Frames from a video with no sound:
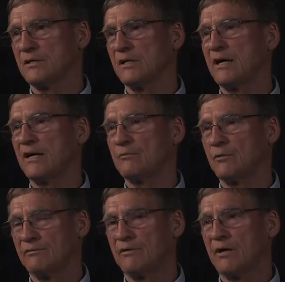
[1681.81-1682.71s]
on line
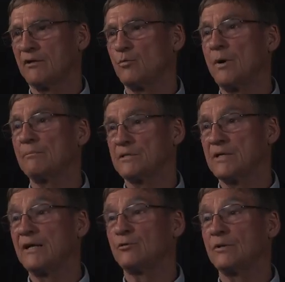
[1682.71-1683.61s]
will fire their weapon
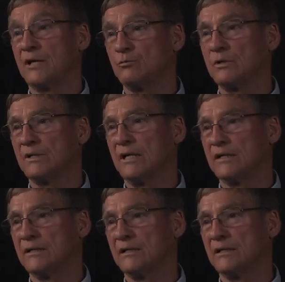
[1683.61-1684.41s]
into that wood line.